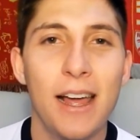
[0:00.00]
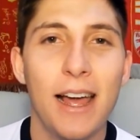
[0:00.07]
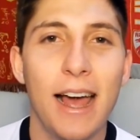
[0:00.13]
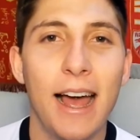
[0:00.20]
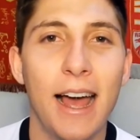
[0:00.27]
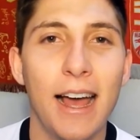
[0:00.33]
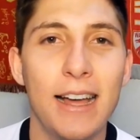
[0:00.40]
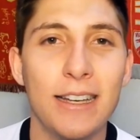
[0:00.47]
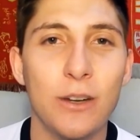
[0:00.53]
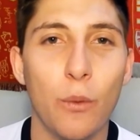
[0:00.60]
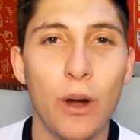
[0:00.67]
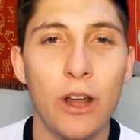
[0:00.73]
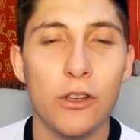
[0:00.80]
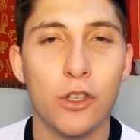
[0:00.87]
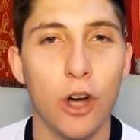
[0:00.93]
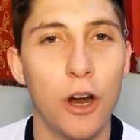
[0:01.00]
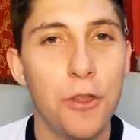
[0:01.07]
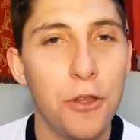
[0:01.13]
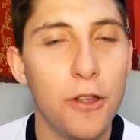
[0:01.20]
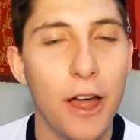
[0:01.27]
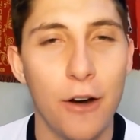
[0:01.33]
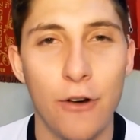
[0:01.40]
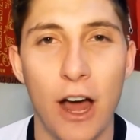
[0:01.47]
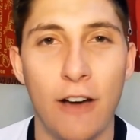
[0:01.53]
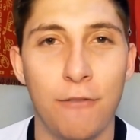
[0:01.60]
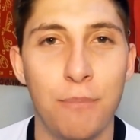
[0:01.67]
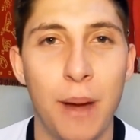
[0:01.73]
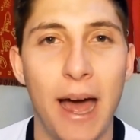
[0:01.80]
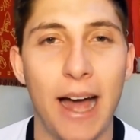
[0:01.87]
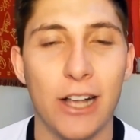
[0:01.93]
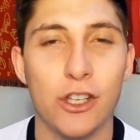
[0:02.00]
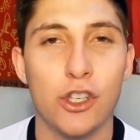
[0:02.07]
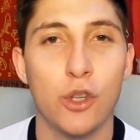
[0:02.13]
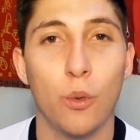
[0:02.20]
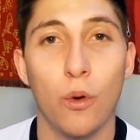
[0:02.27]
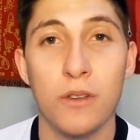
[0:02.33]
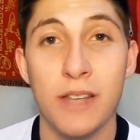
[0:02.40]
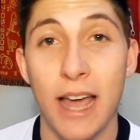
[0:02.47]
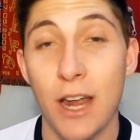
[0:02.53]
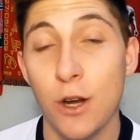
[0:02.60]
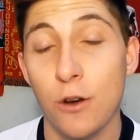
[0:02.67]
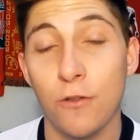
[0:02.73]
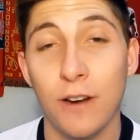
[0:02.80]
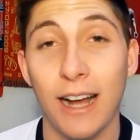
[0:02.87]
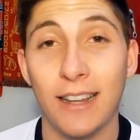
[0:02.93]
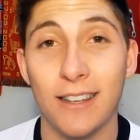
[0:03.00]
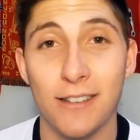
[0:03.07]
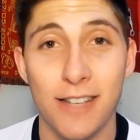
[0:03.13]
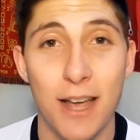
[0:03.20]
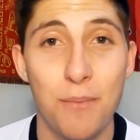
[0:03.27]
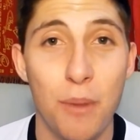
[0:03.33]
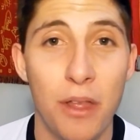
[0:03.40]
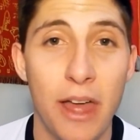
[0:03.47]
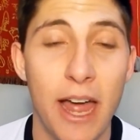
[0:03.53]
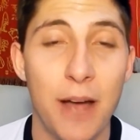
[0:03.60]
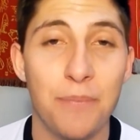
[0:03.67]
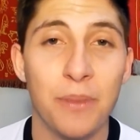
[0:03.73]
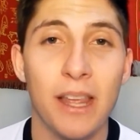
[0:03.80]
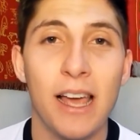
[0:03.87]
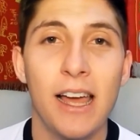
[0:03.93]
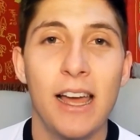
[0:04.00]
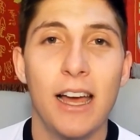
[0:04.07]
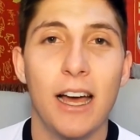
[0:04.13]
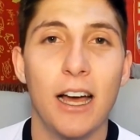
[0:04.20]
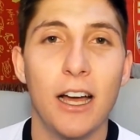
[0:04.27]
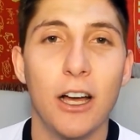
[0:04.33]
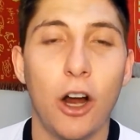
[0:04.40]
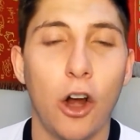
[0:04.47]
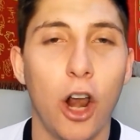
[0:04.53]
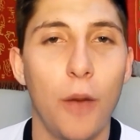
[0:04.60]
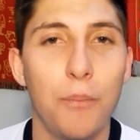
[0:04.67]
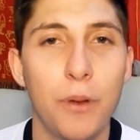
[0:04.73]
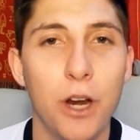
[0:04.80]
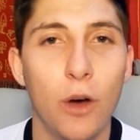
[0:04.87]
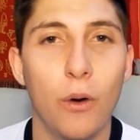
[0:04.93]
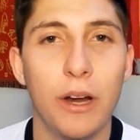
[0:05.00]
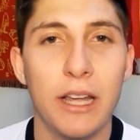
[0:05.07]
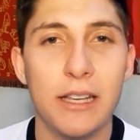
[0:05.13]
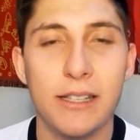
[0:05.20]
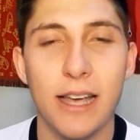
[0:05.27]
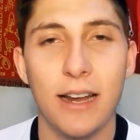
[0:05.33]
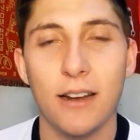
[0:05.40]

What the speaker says: And when he was going through that rough patch towards the end of like December there, Klopp, he said,